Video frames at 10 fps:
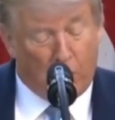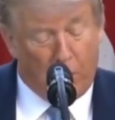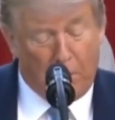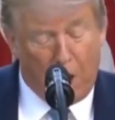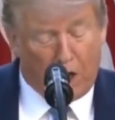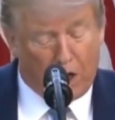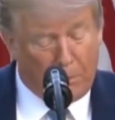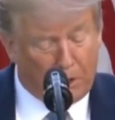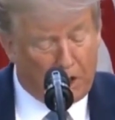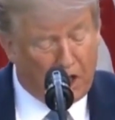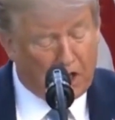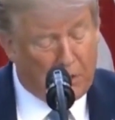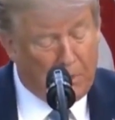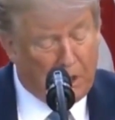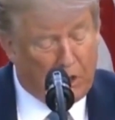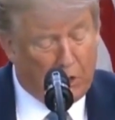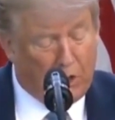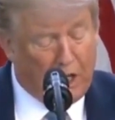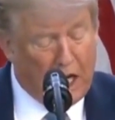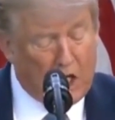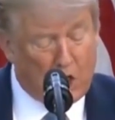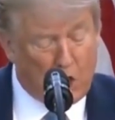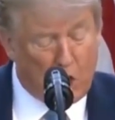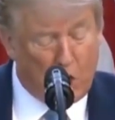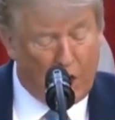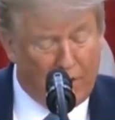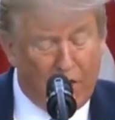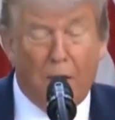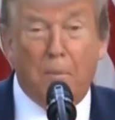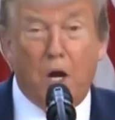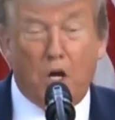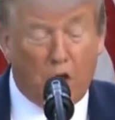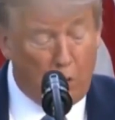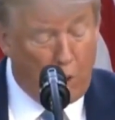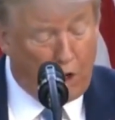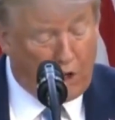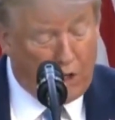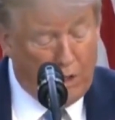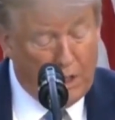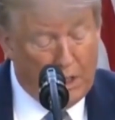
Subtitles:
a remarkable testament to the ingenuity of the American worker.